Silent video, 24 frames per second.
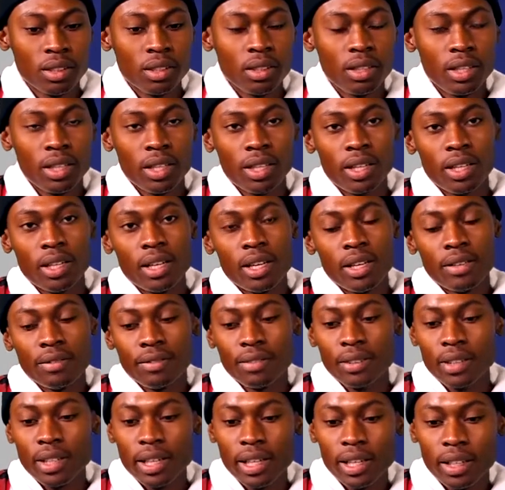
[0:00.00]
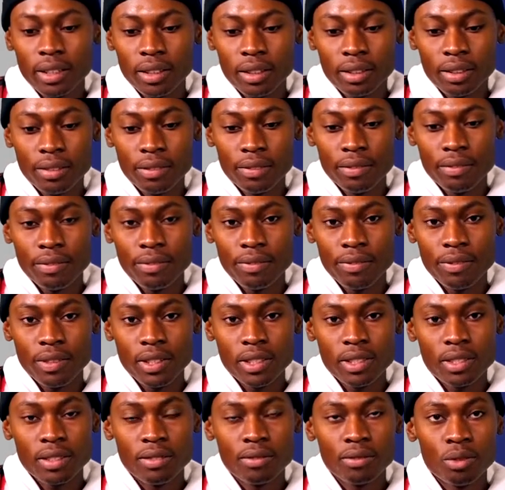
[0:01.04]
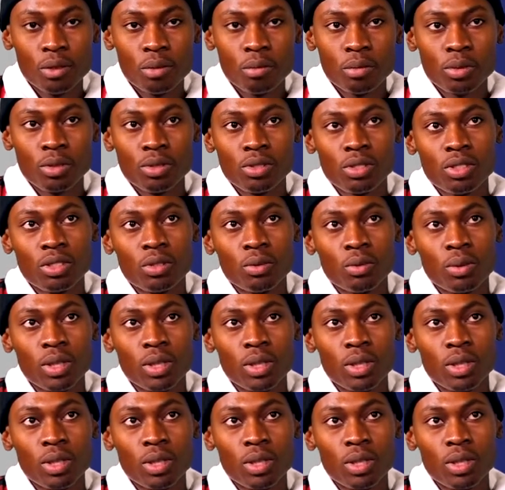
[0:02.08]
Yeah, I feel like first and foremost,